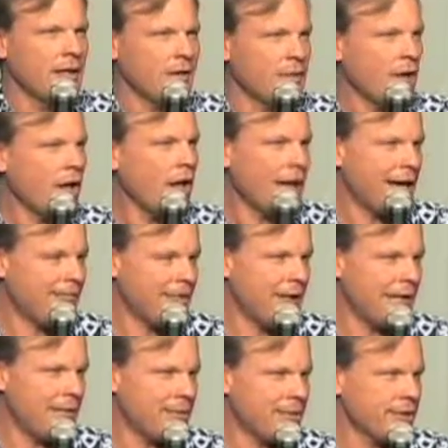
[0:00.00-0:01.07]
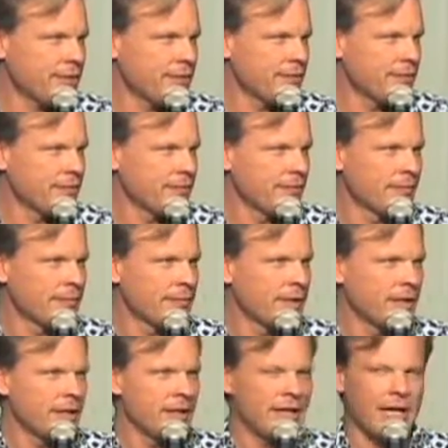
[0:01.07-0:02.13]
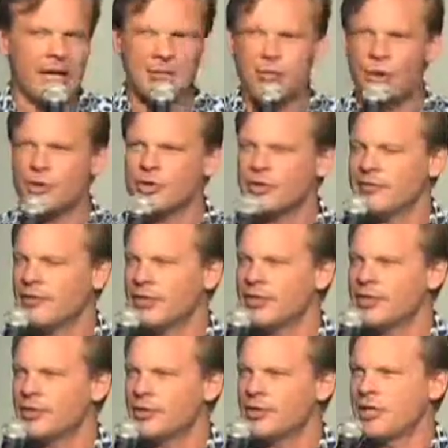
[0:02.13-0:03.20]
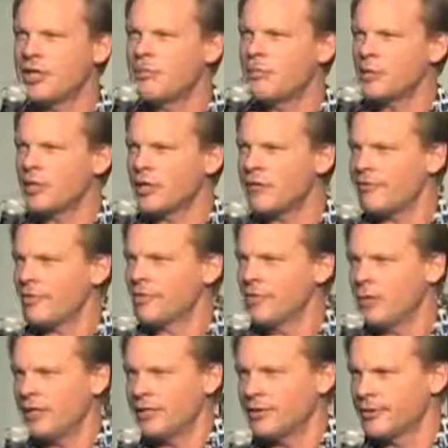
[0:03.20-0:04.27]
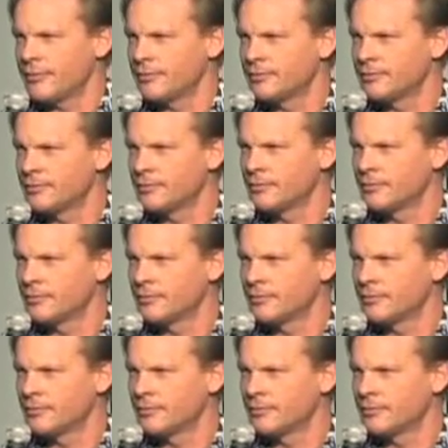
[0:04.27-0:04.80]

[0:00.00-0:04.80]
And we all have names. And most of us, those names were given to us